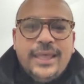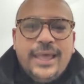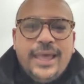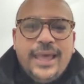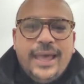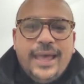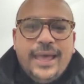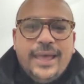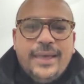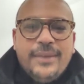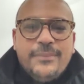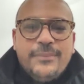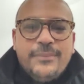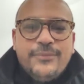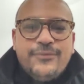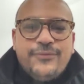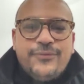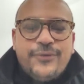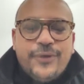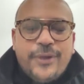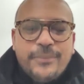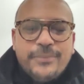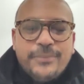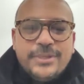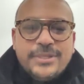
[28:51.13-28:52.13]

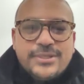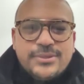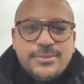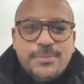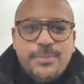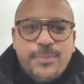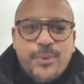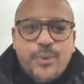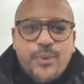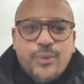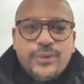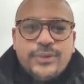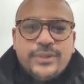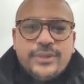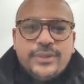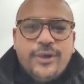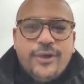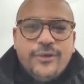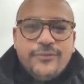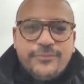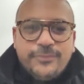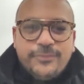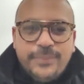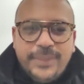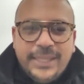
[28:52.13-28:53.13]
from the support
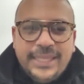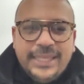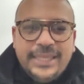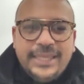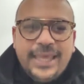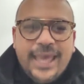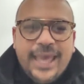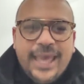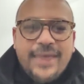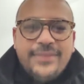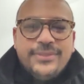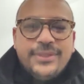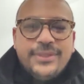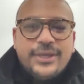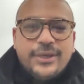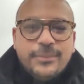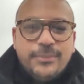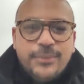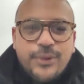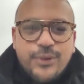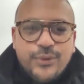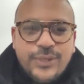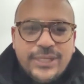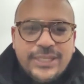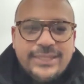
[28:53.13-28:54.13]
of me and the
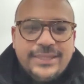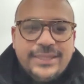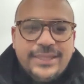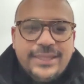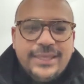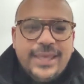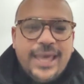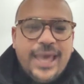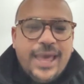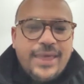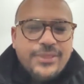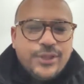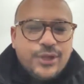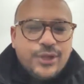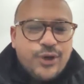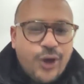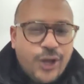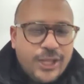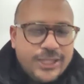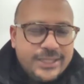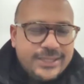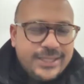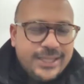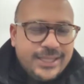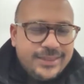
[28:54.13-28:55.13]
community and the
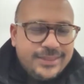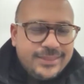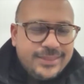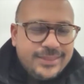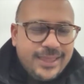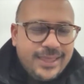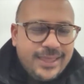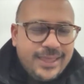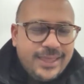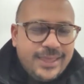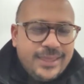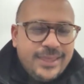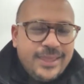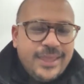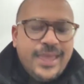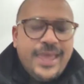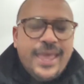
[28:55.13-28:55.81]
content there.